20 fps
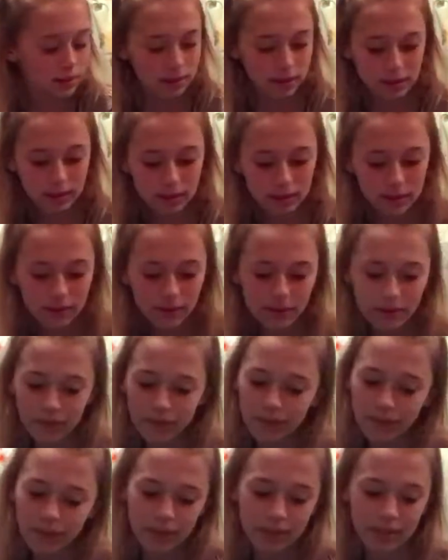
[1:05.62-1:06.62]

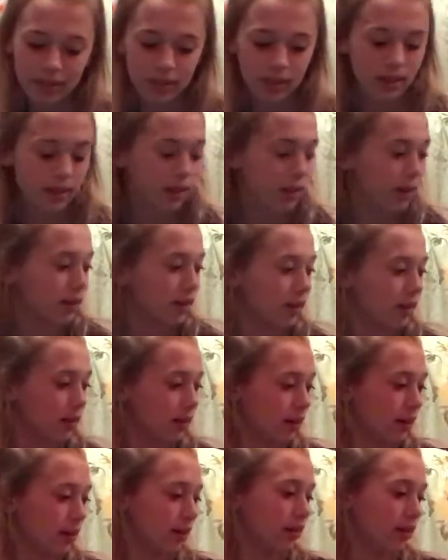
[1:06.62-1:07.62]

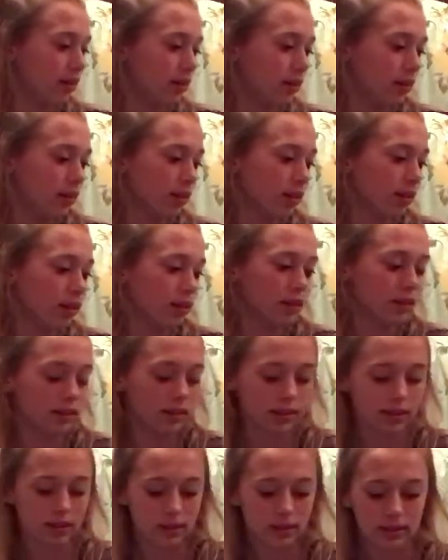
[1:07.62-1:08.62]

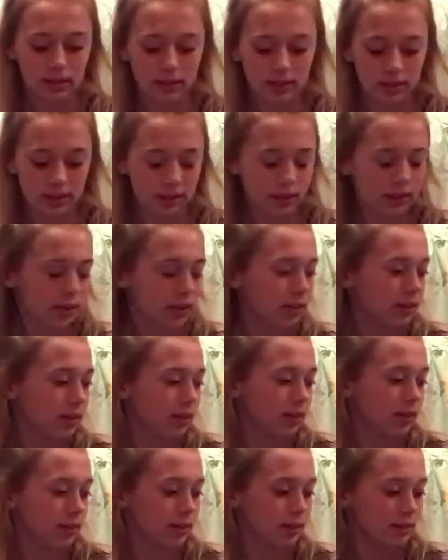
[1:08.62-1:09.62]

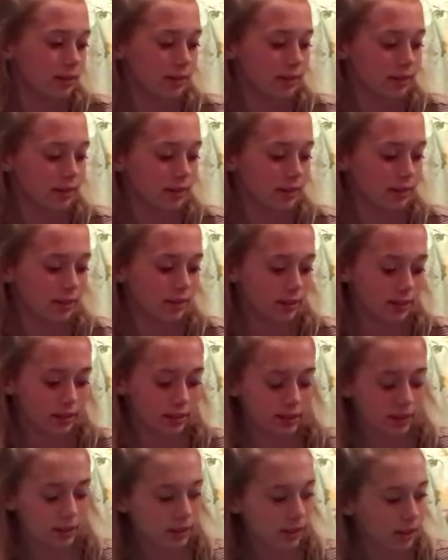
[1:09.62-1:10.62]

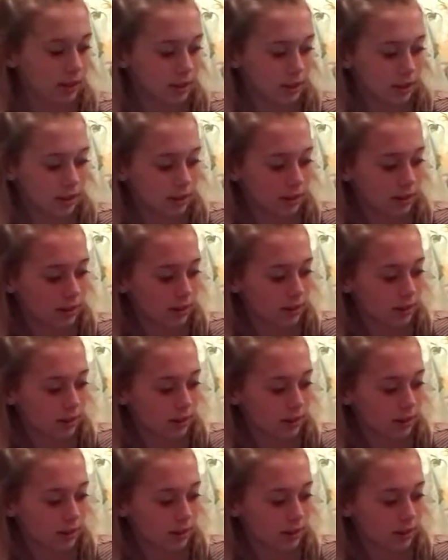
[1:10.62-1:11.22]
No words are spoken by the person on screen.